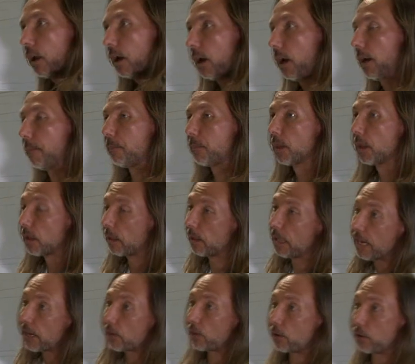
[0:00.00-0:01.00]
Um,
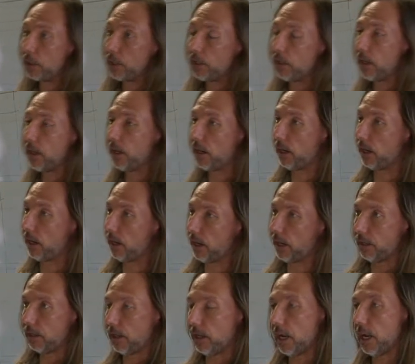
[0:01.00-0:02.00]
later in the
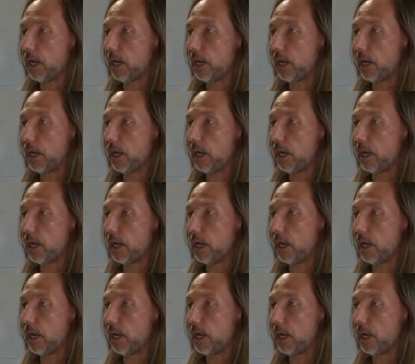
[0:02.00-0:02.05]
in the